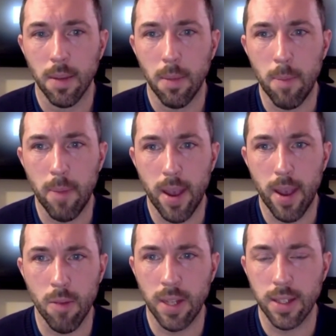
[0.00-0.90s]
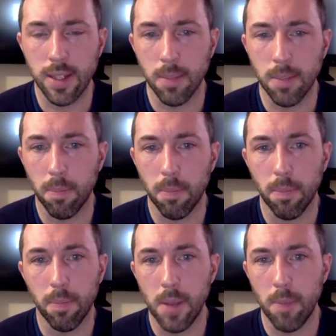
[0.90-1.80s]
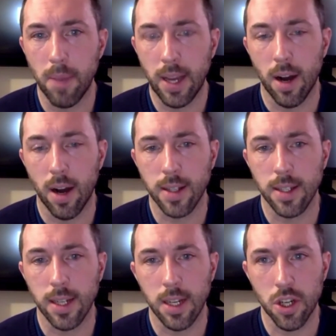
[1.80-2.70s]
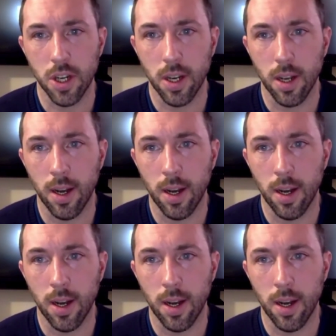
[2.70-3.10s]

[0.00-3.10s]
impairments in beta oxidation.